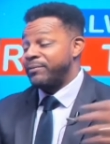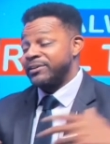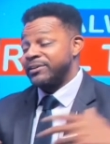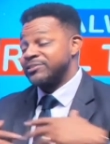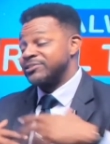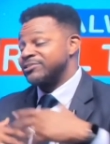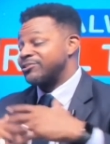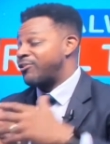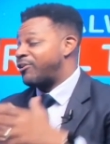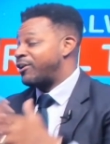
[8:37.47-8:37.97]
this
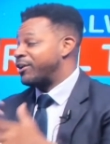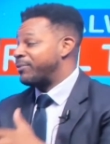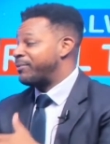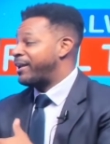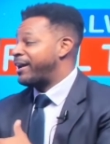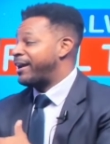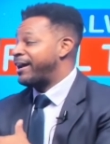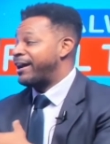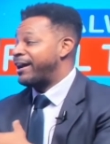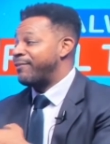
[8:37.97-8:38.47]
is an argument I
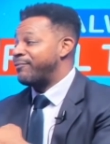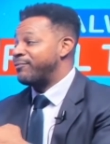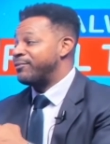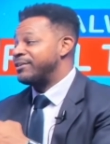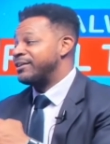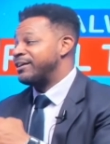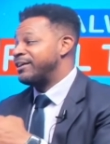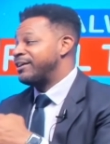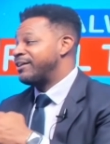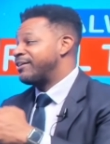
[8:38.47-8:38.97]
have with
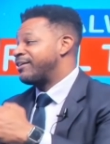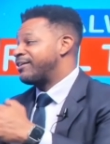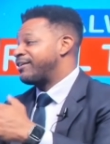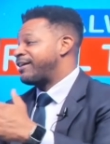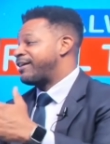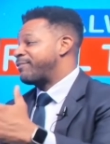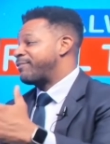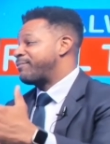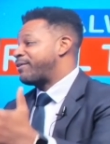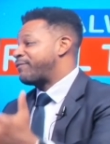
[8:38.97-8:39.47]
a
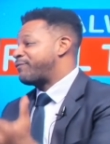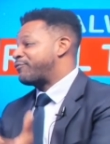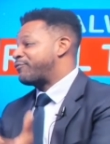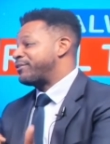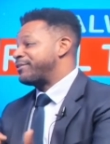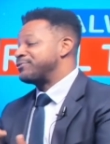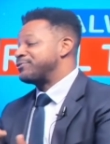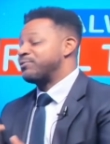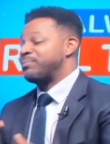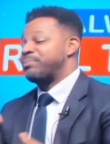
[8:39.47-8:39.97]
lot of my
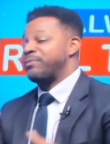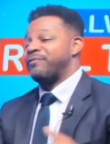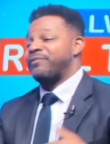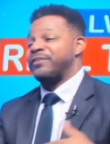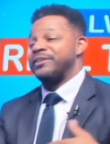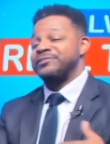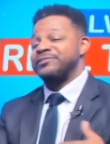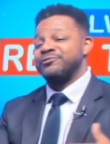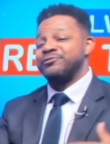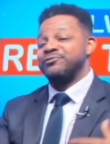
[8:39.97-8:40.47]
friends who are
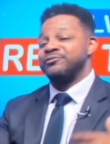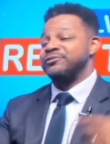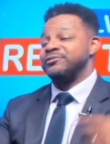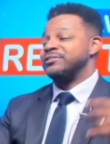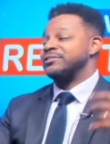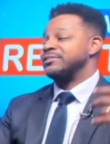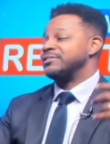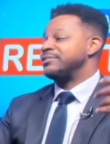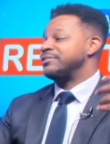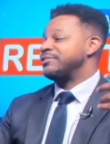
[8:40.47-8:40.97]
professors
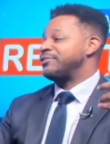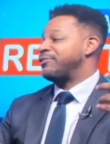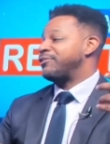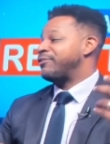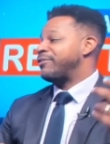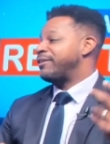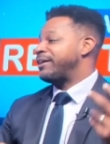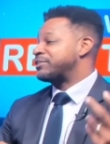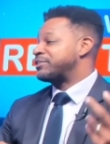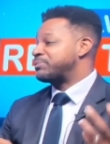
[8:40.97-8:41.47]
and you know
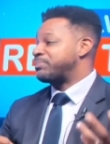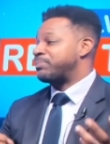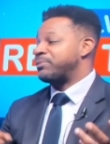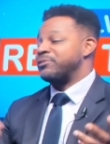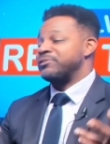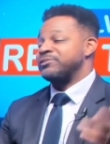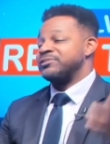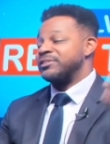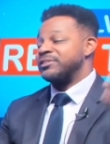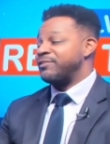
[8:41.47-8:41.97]

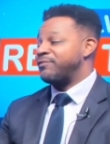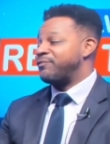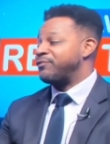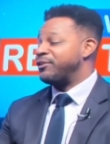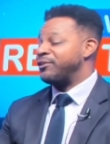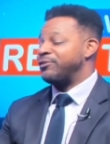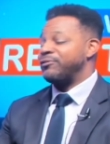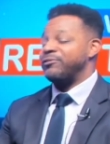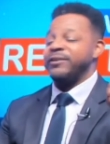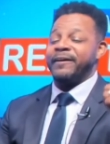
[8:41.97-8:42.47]
experts in the
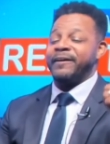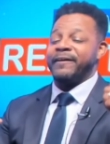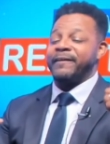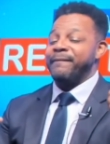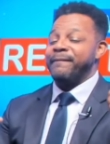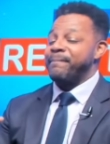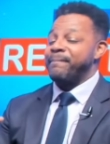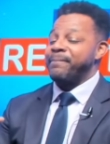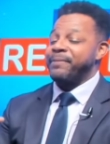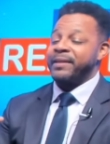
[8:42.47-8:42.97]
field
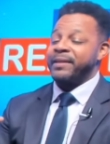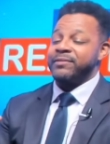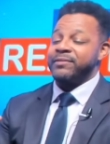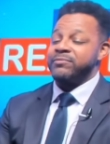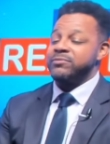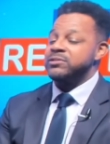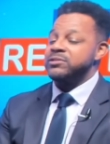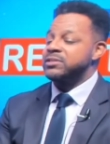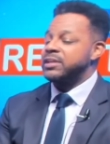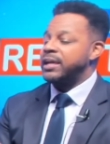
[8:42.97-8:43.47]
that you
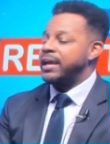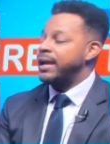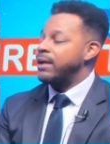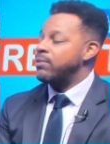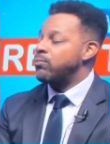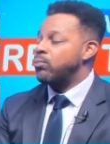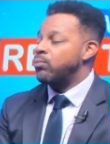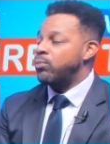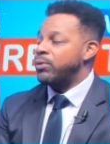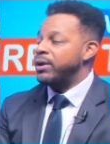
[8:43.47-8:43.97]
just can't
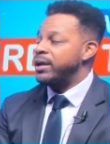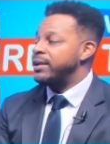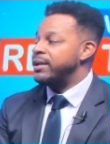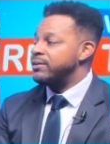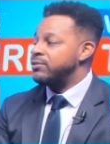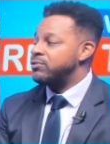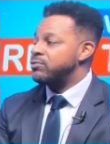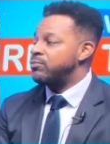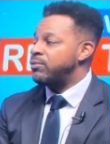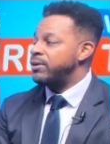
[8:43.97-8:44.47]
win
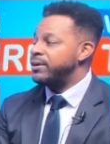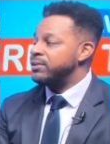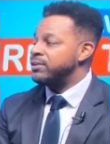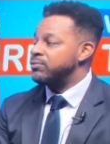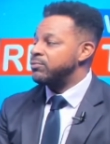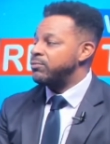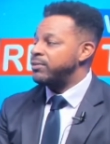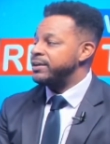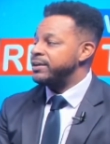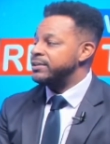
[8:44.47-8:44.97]

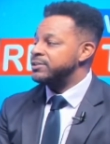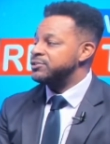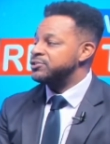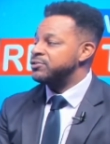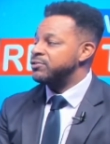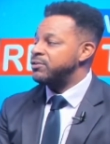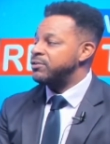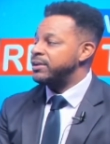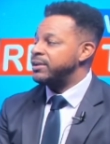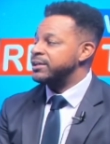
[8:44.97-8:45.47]
2020 the
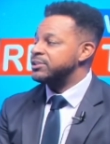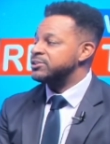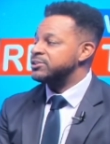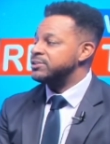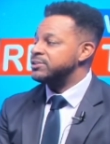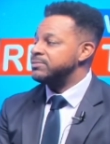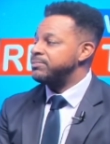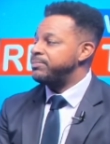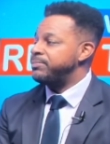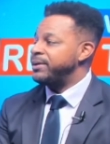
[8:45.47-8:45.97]
general
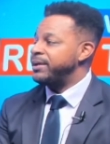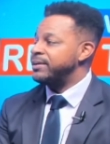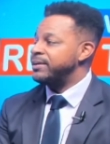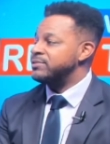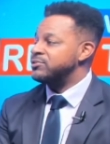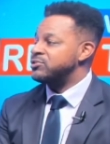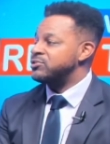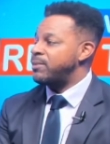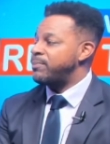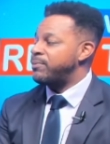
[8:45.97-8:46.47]
election being
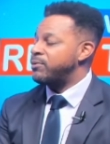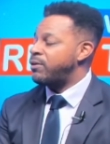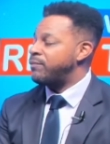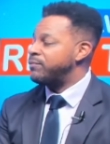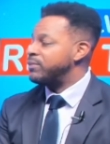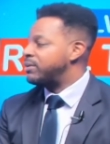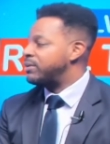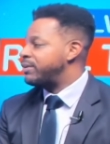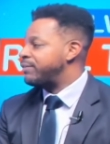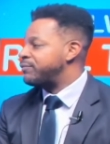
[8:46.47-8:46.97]
jumping off the
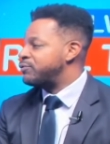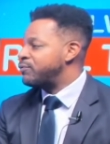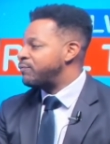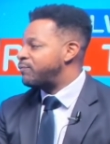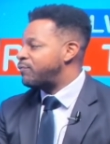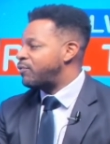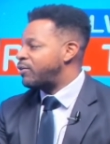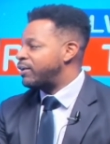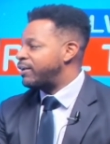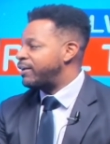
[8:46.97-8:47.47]
cliff too
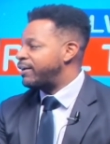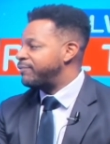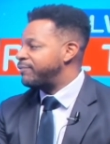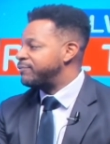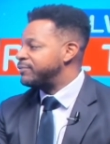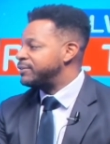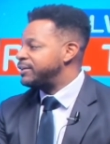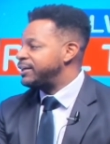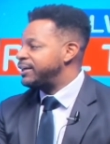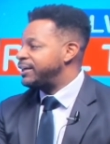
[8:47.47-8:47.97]
far left.
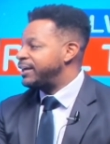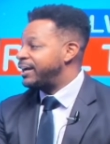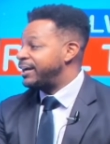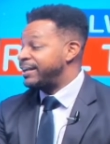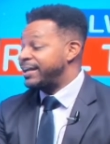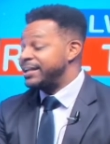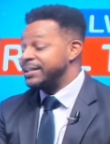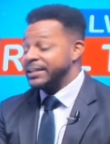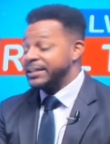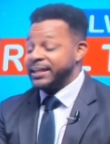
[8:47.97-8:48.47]
And
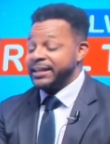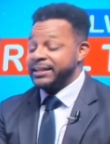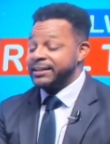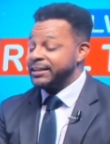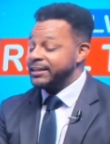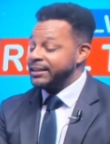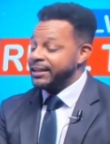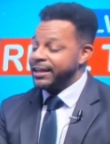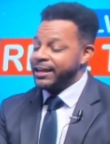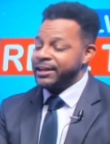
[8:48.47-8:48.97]
they think that
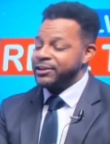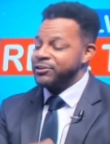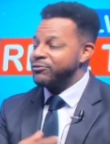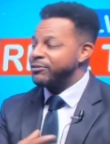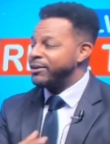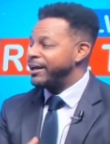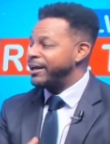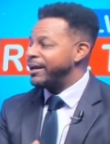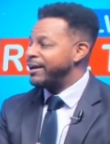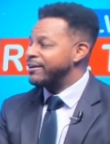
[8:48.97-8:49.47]
yeah you
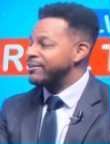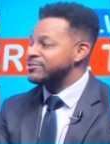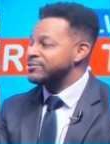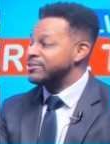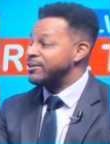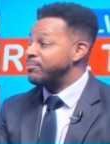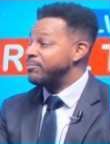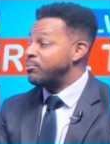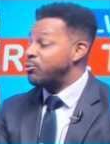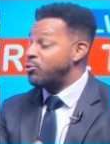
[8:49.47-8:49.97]
can because
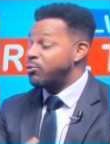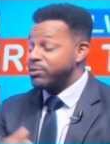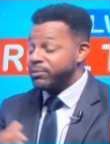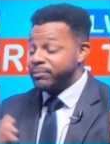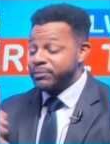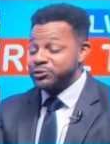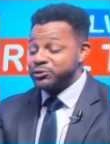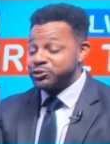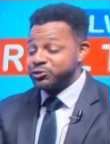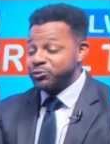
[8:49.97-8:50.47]
the
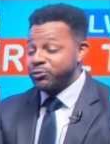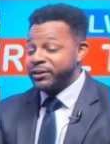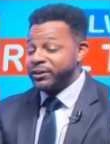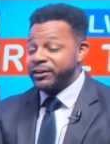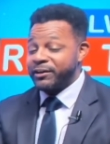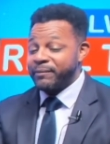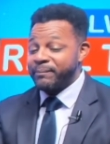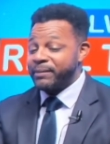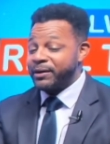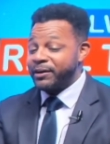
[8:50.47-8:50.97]
majority
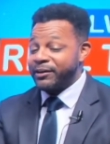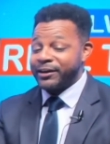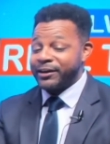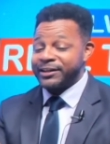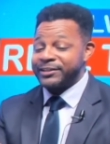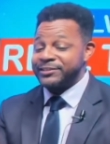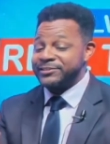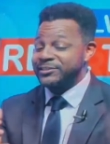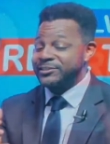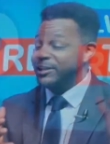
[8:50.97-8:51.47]
of Americans